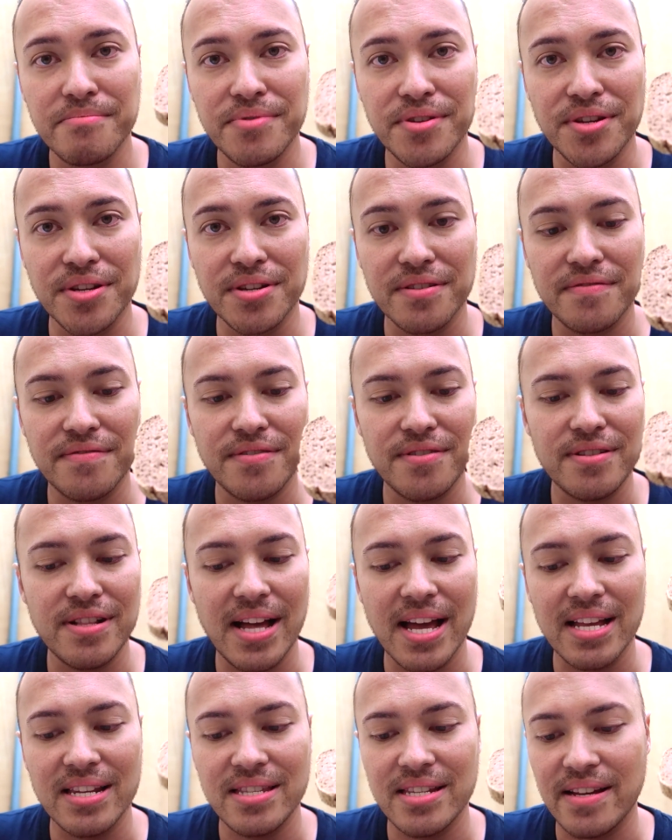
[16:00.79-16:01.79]
Beautiful,
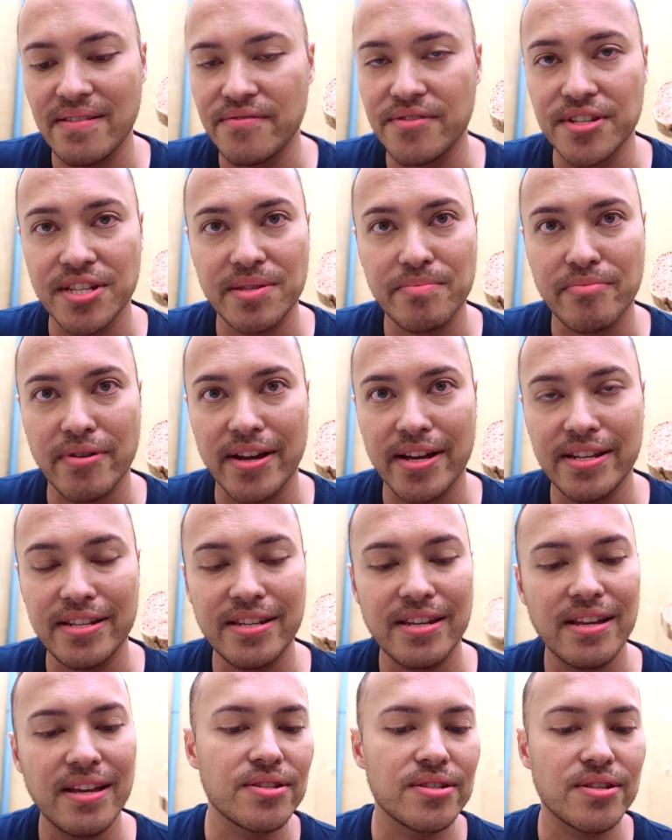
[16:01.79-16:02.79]
I love this bread.
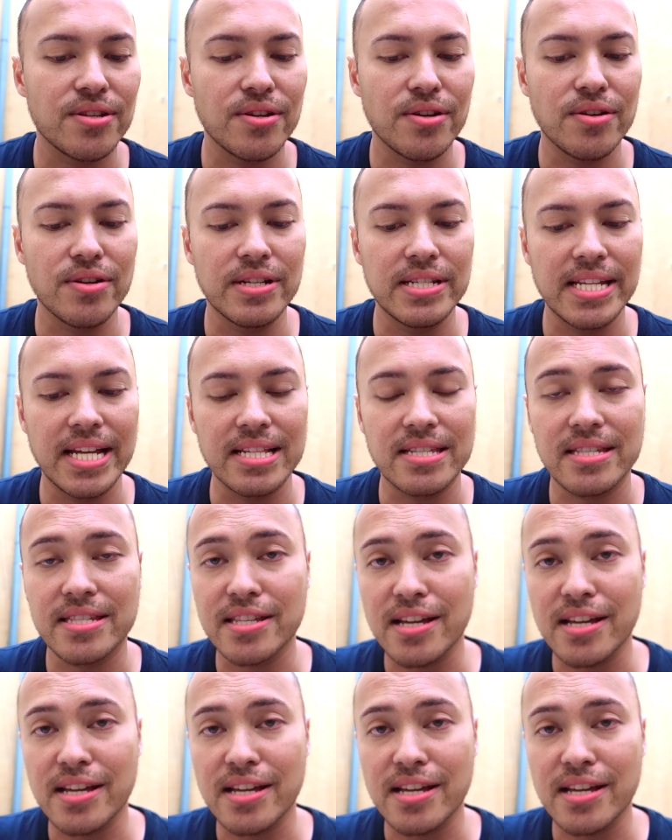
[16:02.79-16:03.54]
So let's